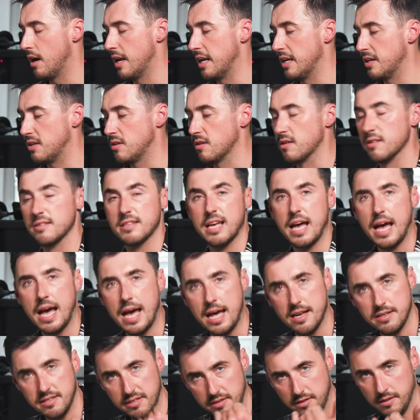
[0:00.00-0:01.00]
It does
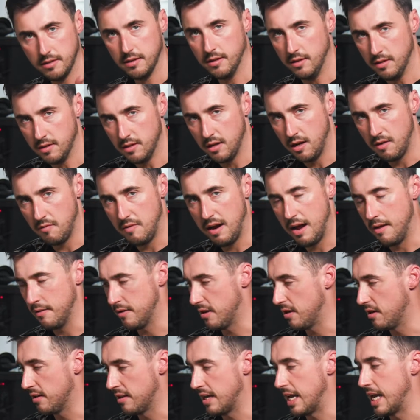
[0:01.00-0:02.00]
add around
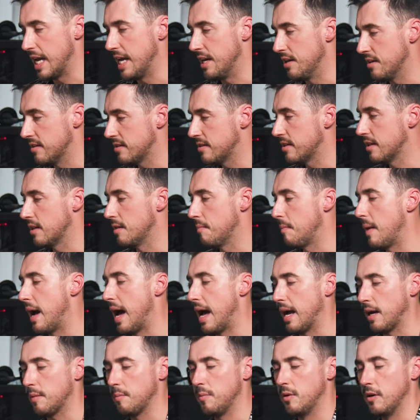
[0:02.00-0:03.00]
another inch to the
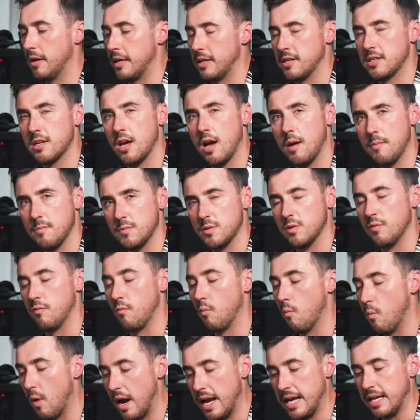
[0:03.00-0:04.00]
back, but in terms
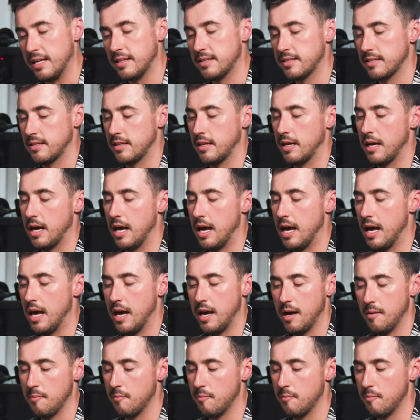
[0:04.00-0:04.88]
of weight and